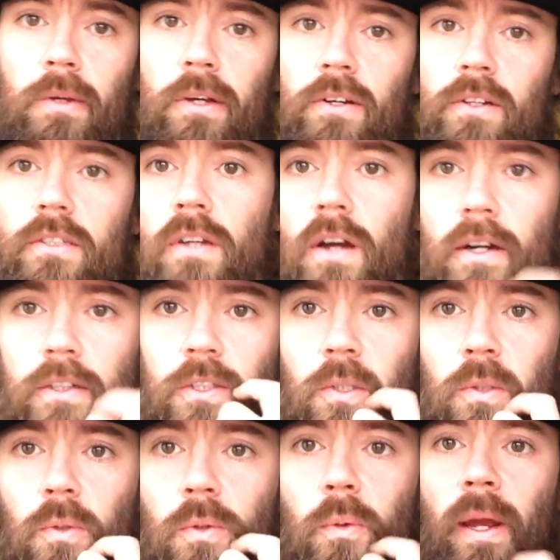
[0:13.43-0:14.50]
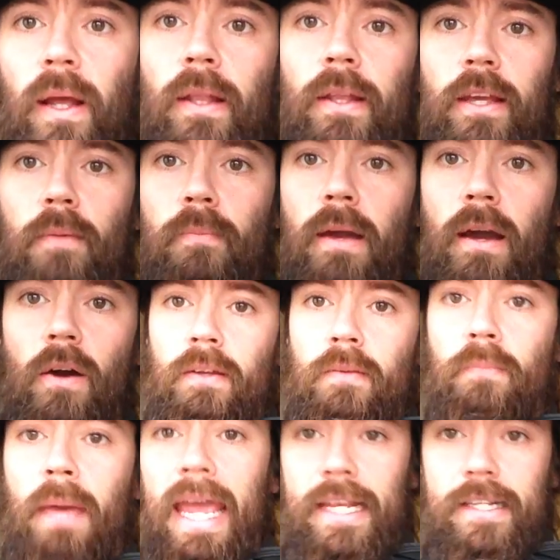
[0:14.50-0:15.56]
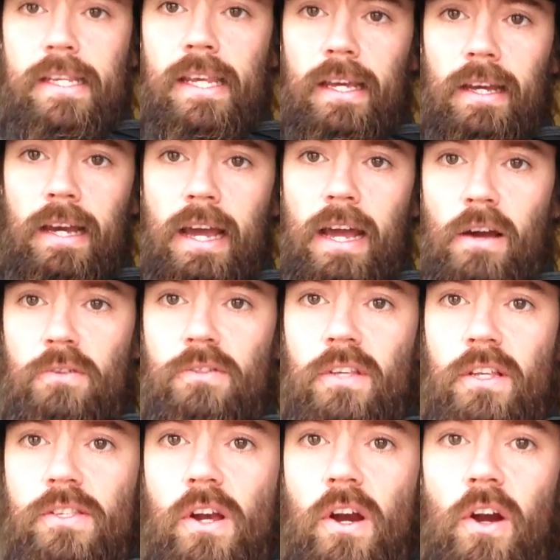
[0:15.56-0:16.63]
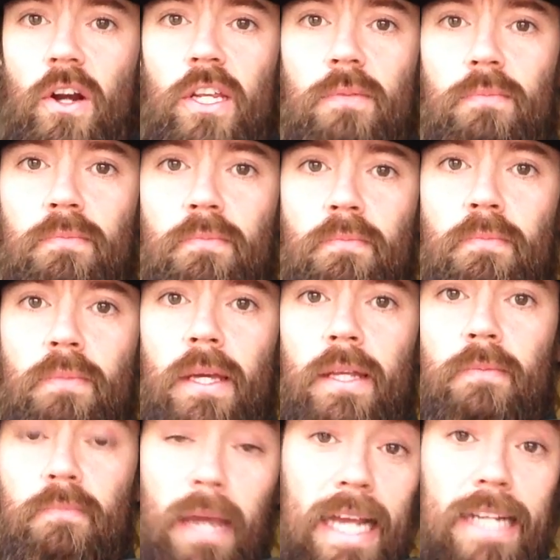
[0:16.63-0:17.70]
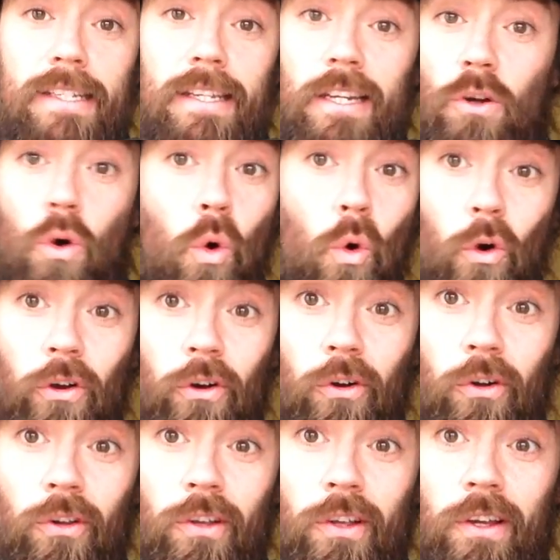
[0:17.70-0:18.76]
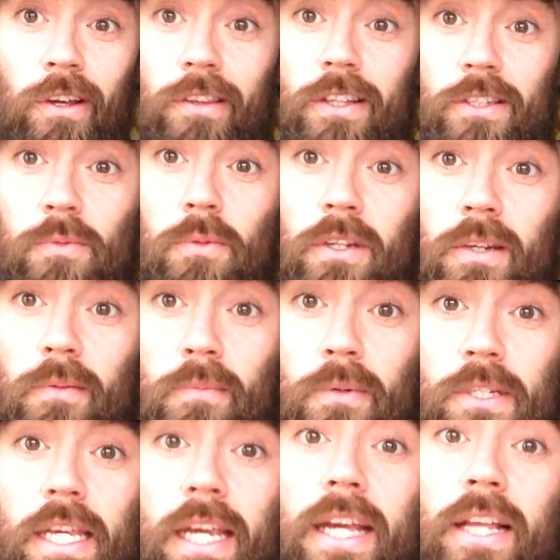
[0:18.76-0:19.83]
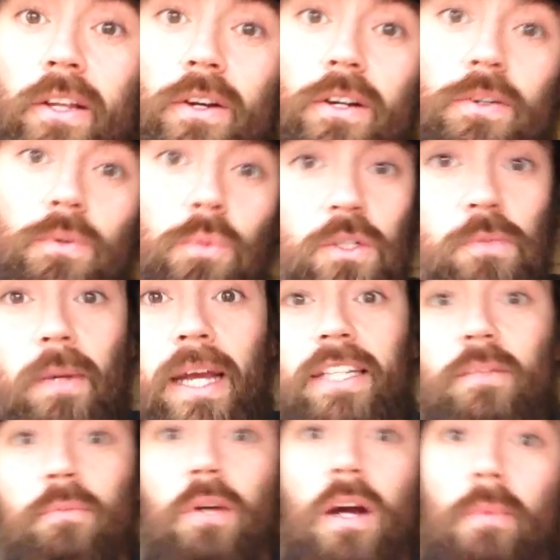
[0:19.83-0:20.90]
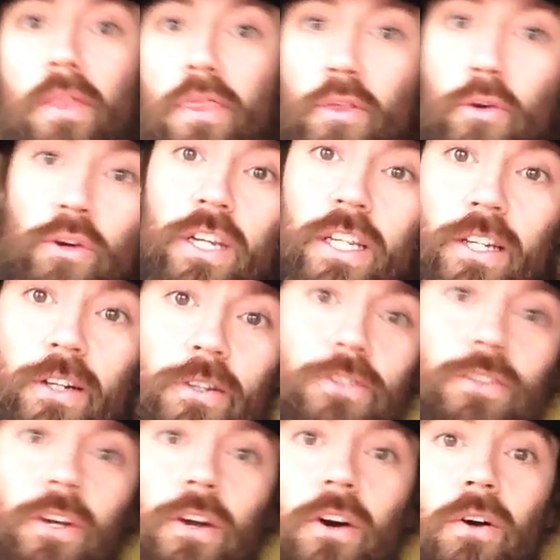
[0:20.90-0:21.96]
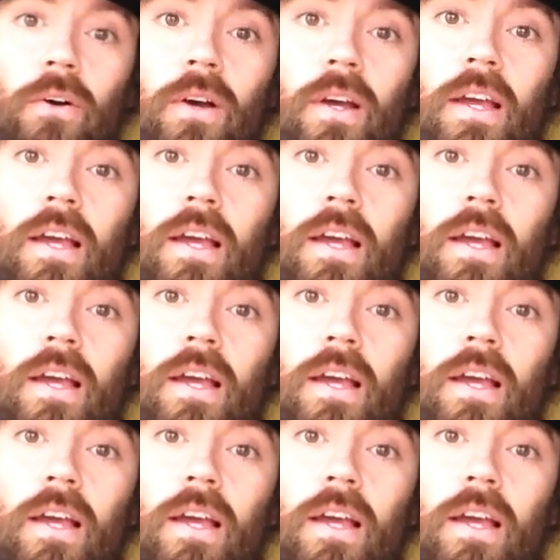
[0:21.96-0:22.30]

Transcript: here to talk to you quickly about painting a house that's already been painted in oil. This one in particular was painted probably 30 years ago.